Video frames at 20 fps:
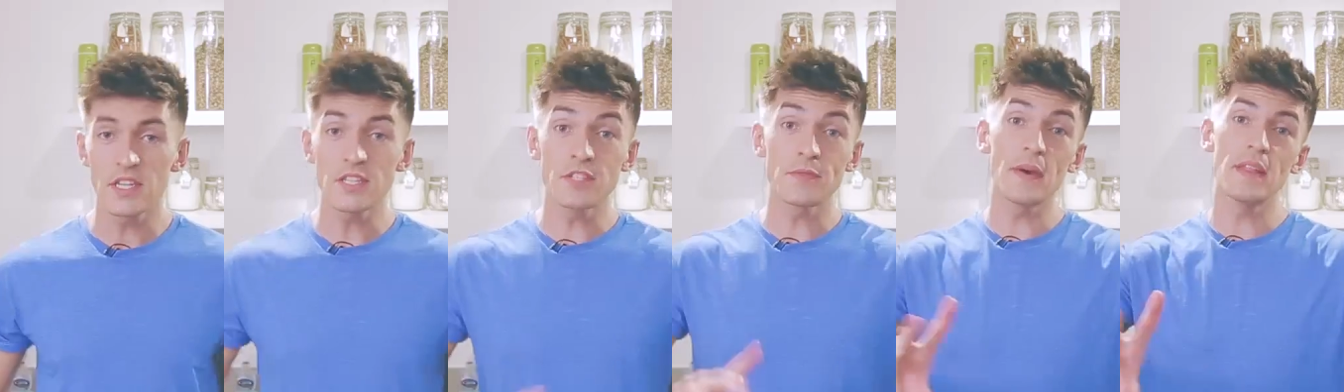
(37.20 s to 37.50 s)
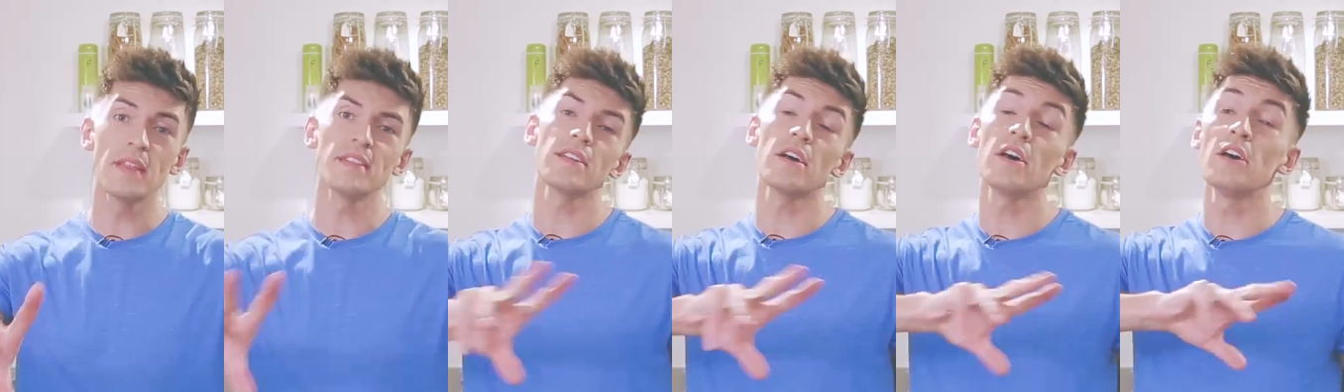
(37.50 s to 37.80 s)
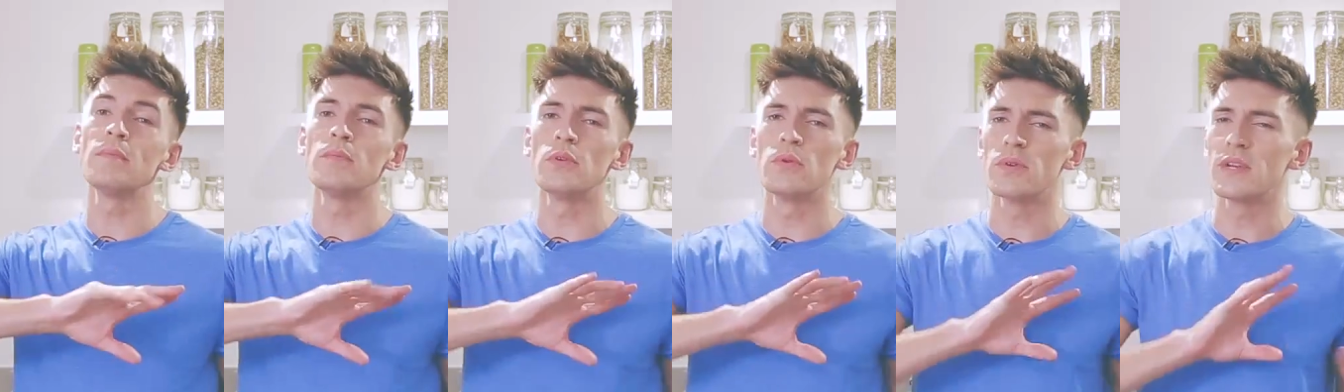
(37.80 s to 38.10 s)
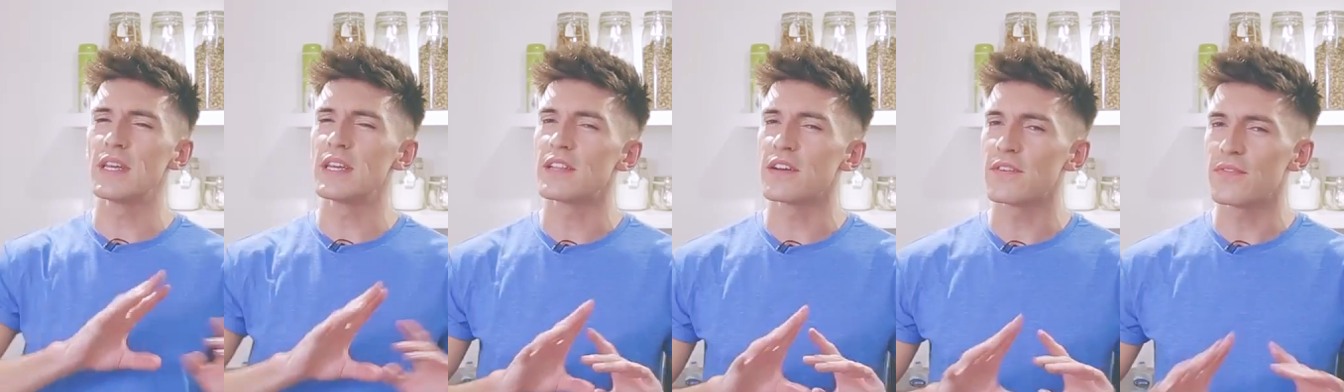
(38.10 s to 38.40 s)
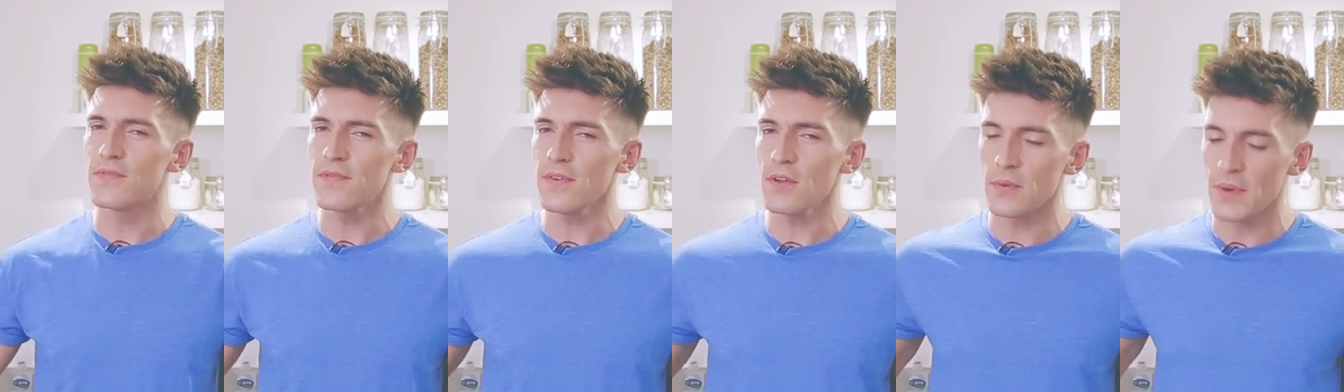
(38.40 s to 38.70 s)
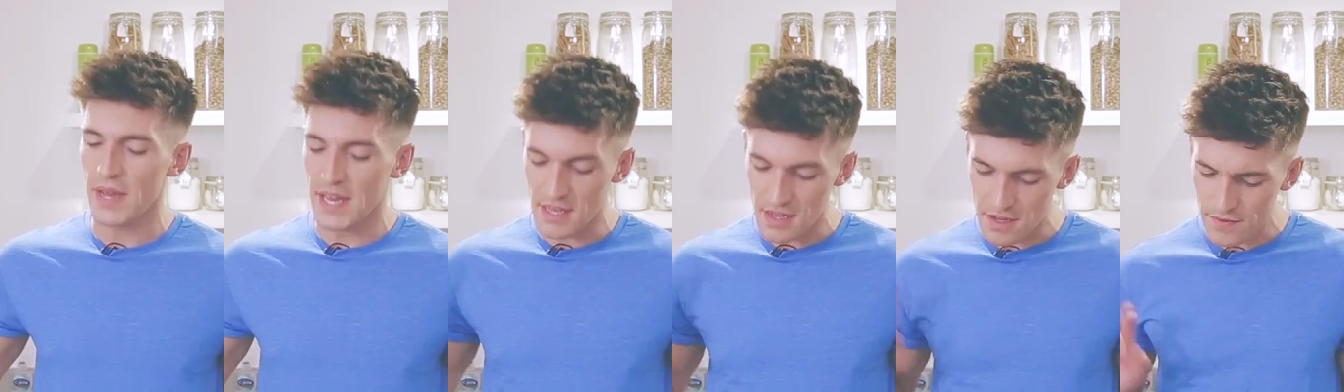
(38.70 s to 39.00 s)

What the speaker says: So to make this at home, you will need the following.